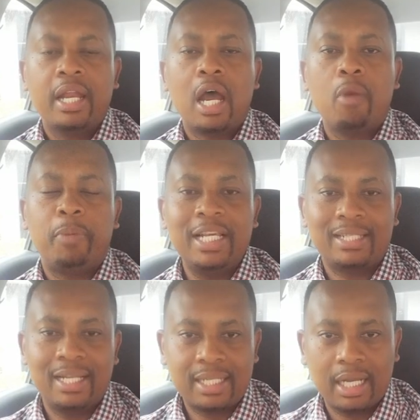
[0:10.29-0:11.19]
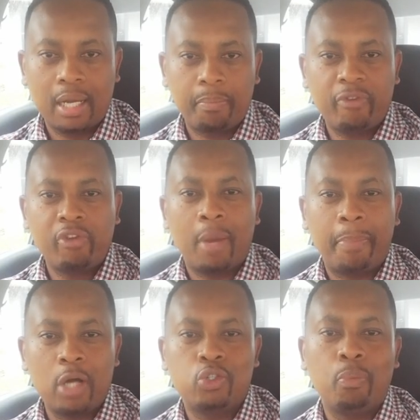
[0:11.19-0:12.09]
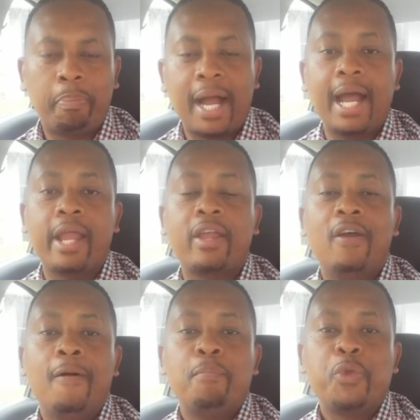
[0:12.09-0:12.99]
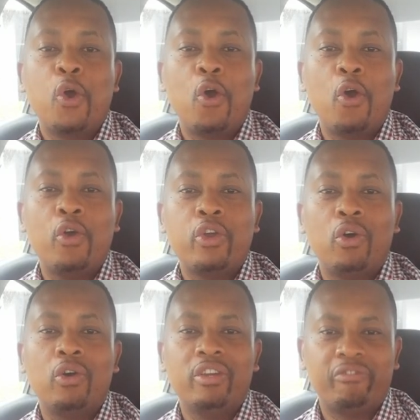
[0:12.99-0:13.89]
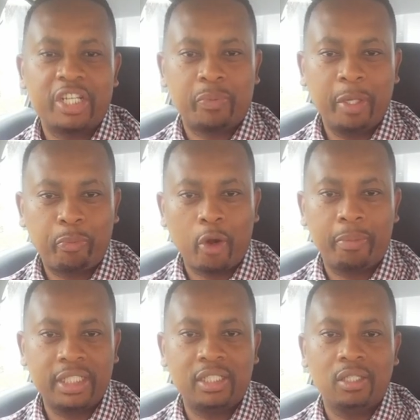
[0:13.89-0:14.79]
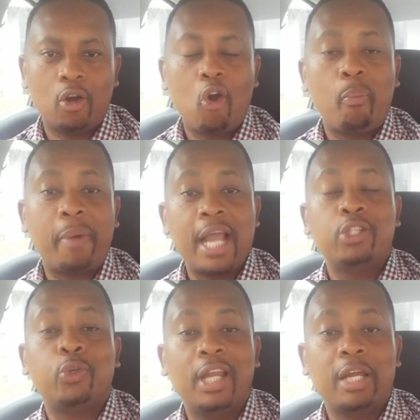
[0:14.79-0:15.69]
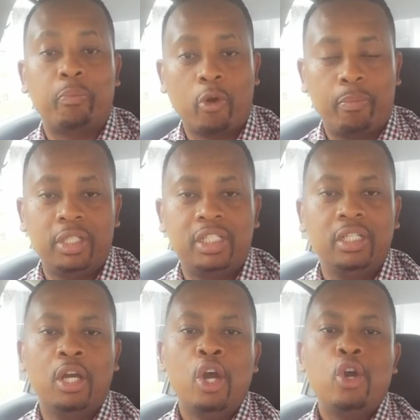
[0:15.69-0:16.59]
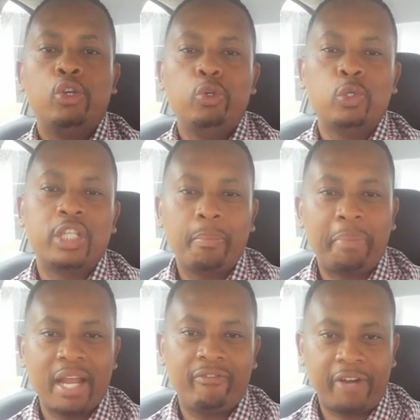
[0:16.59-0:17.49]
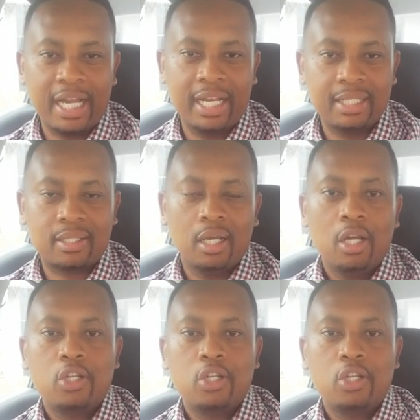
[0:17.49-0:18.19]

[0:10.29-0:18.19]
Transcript: Now, please listen up. If you're about to buy your investment property or buy to let property using bank finance,